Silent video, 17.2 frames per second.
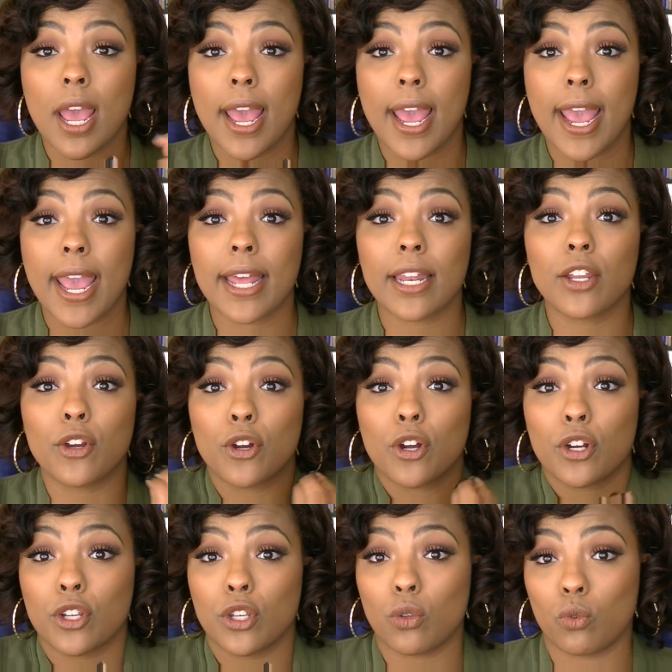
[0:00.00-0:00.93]
And you're
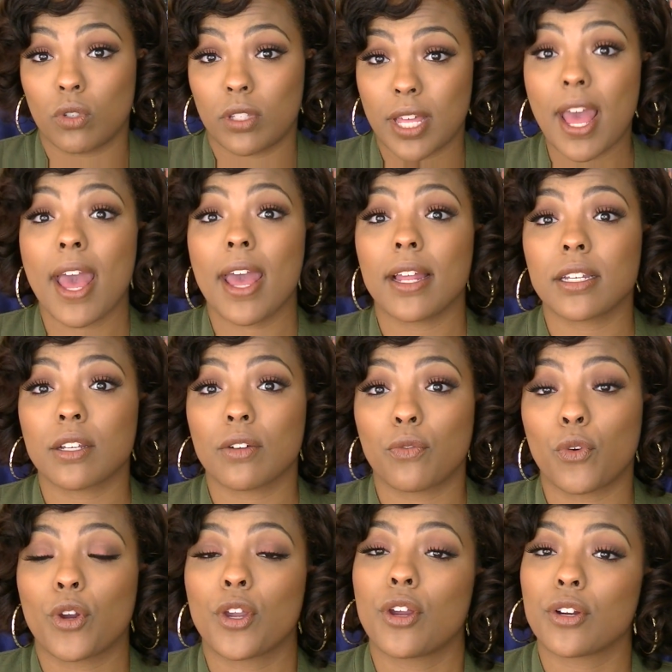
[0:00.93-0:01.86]
going to use that
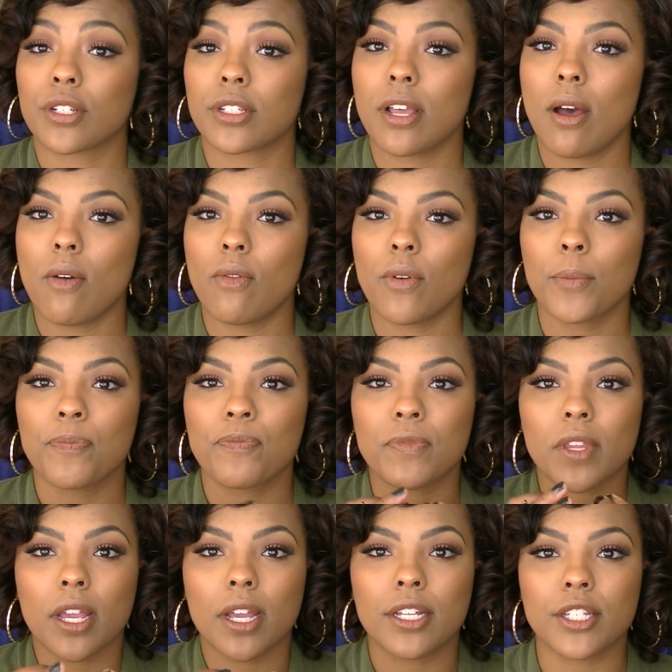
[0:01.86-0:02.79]
for yourself
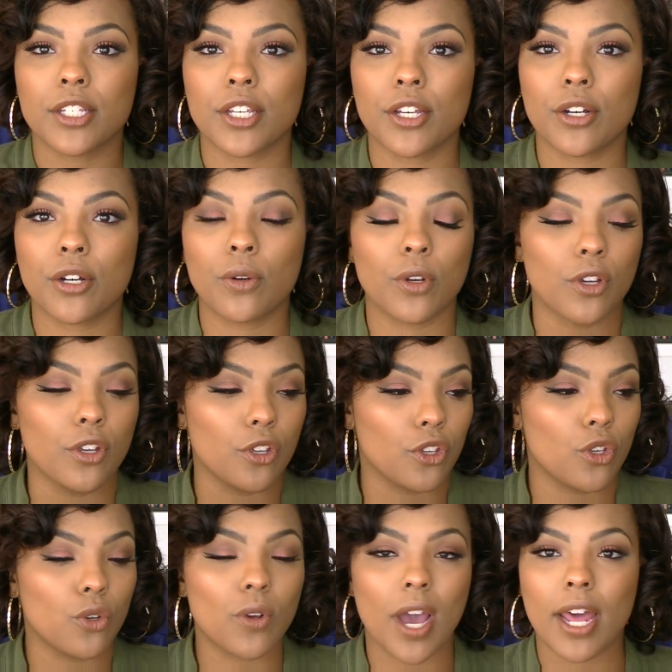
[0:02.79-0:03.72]
until
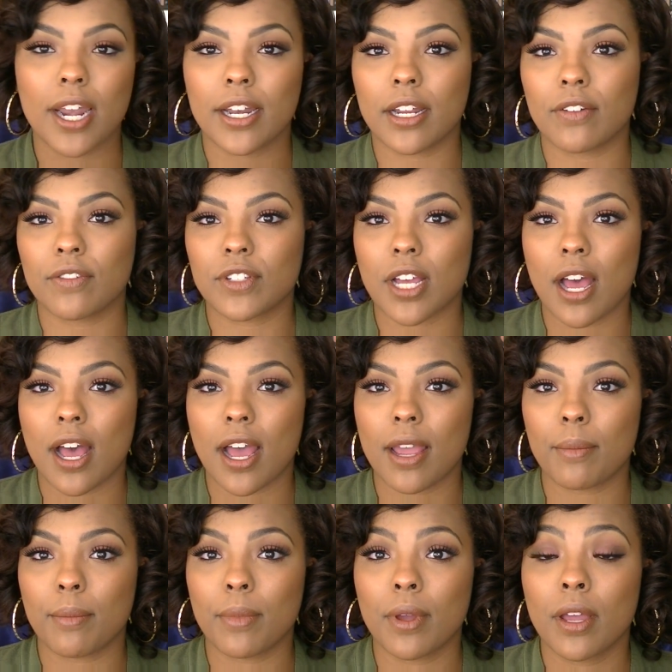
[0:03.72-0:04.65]
you got enough
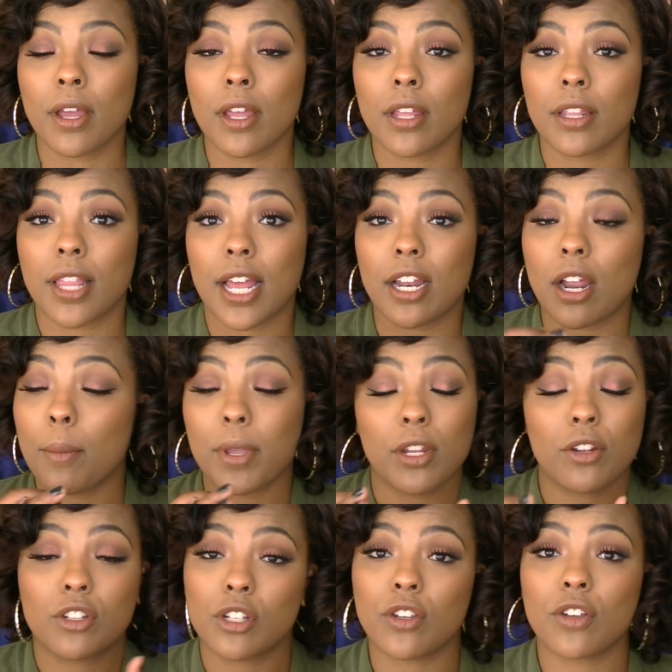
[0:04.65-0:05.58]
time
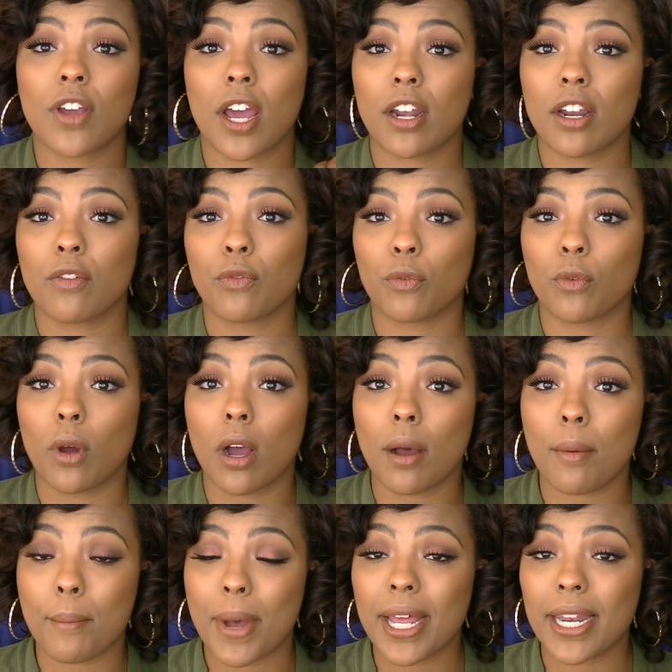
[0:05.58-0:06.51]
until you got enough
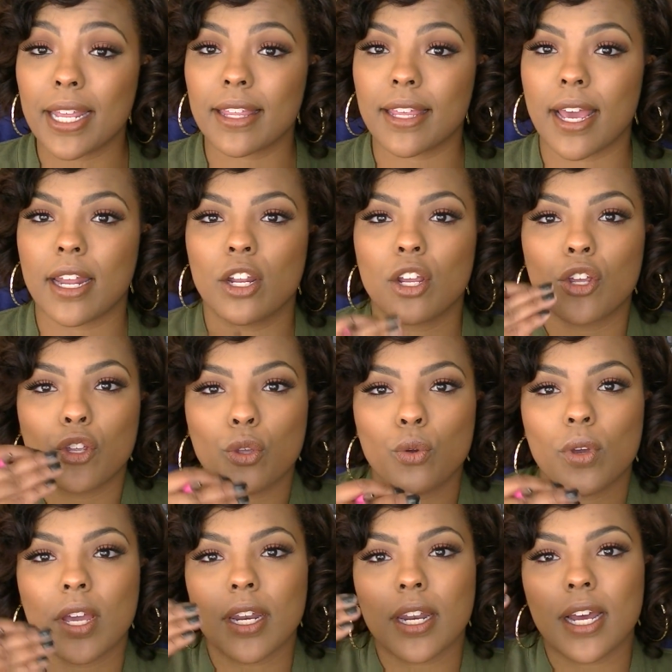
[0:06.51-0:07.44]
money that
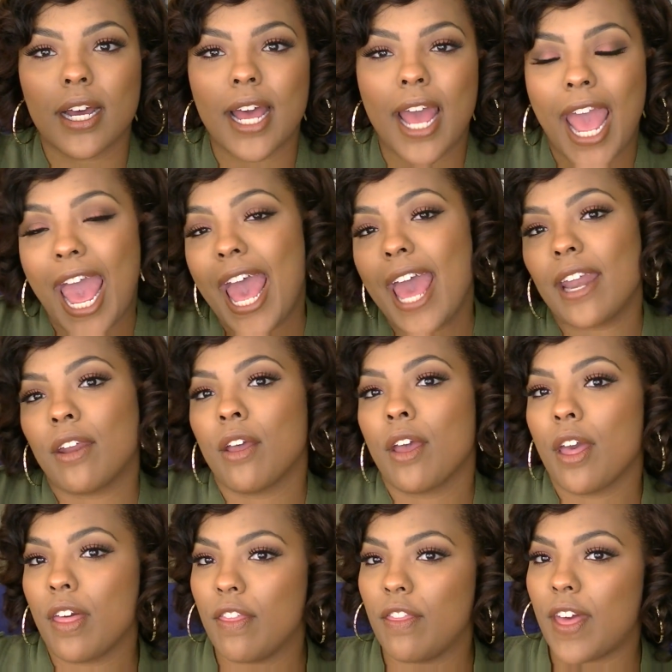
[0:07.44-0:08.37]
you can add
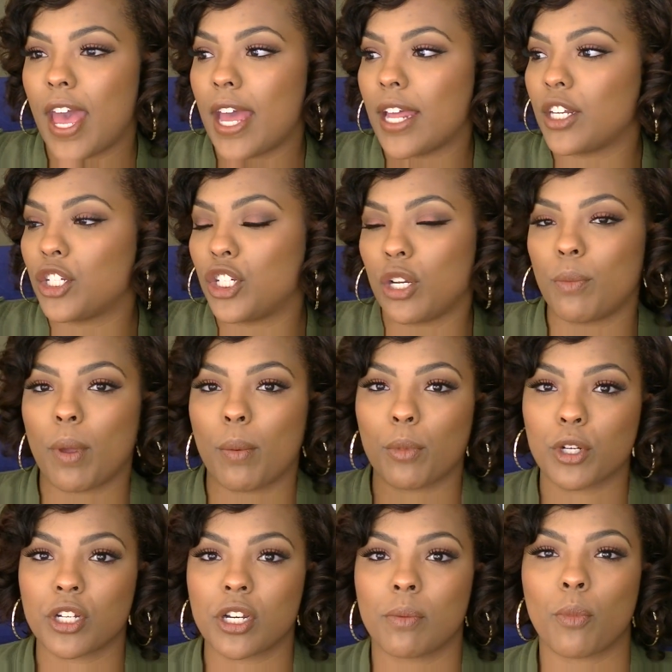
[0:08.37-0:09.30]
that gym
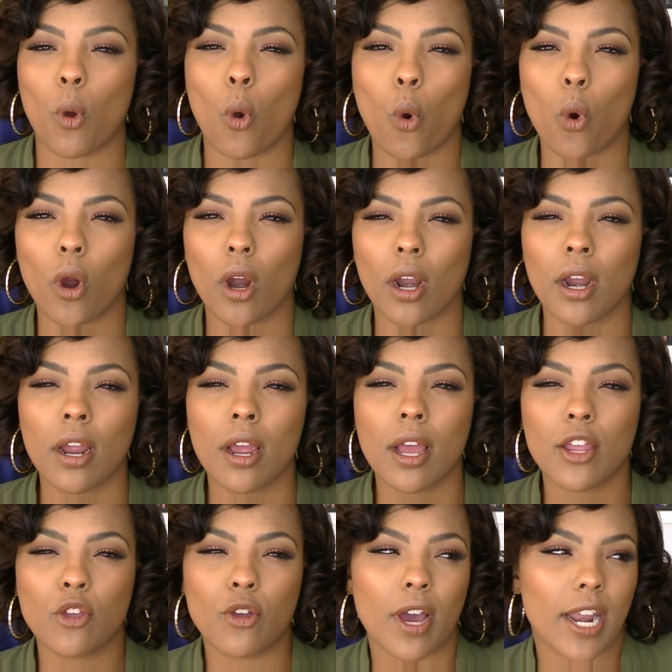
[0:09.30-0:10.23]
membership, or
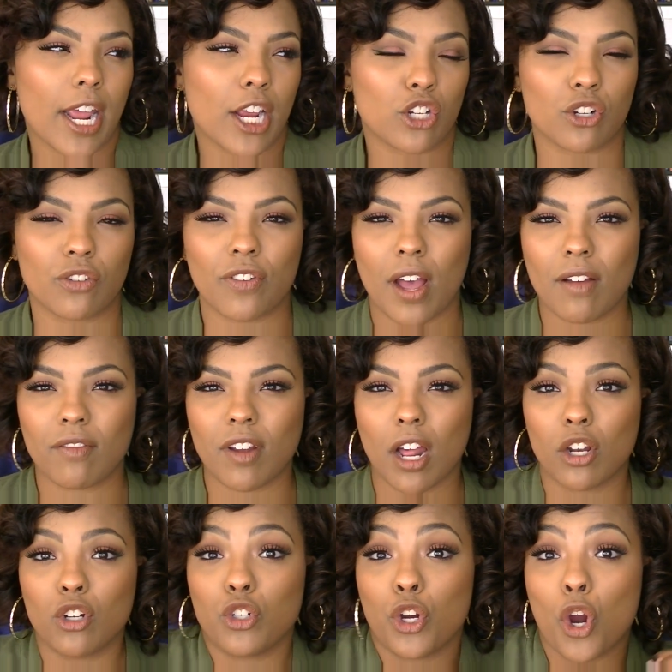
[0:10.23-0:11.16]
you got an extra
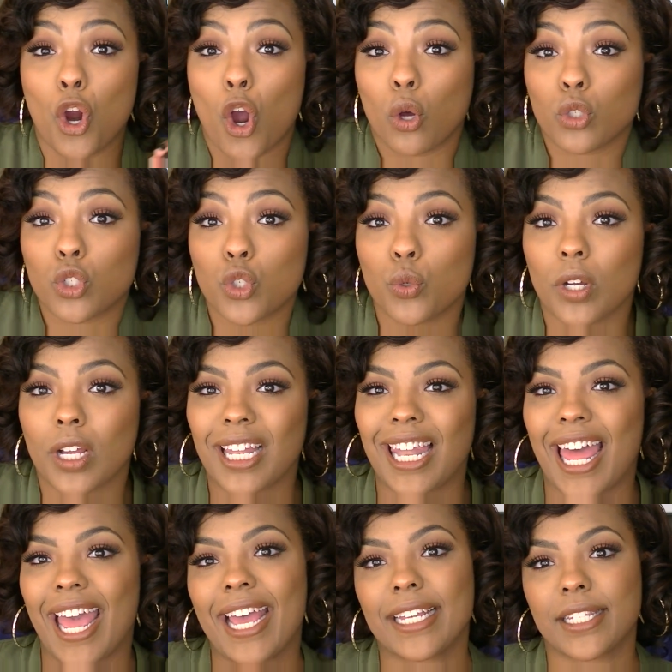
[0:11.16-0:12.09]
$5 you can go to a
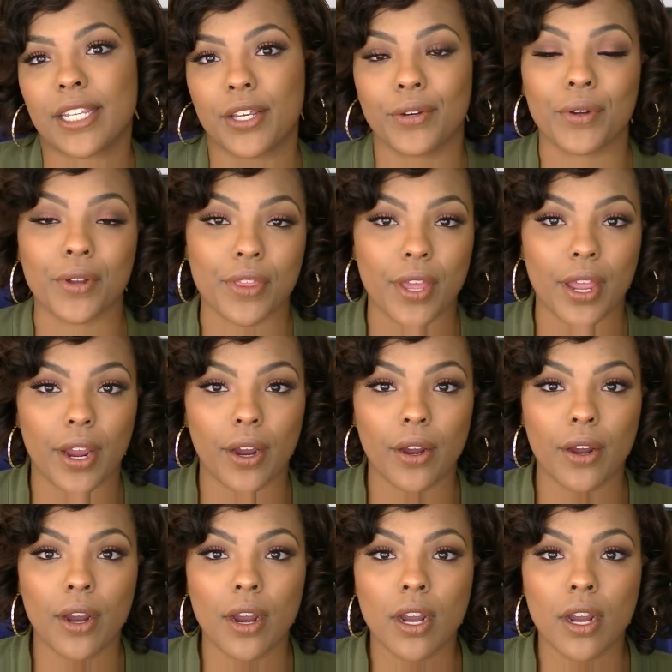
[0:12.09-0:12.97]
class here or there.